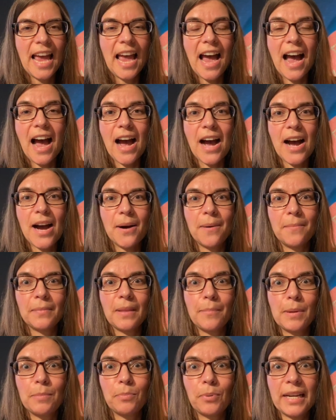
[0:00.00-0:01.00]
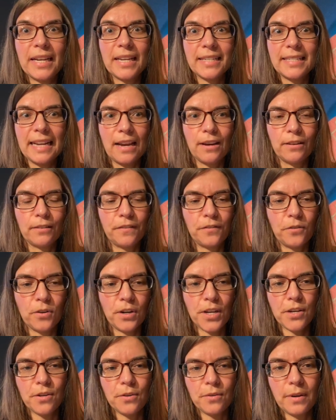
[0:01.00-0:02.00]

Let me break it down for you.